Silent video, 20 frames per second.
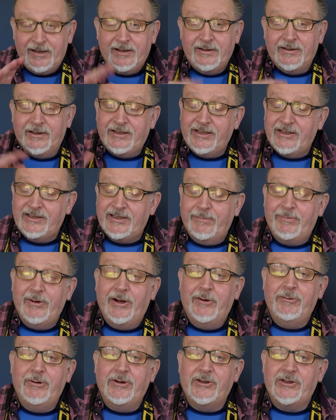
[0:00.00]

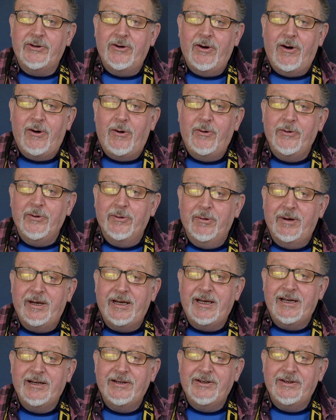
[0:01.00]
D700 is an
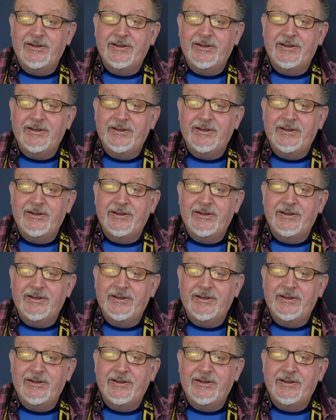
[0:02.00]
honorary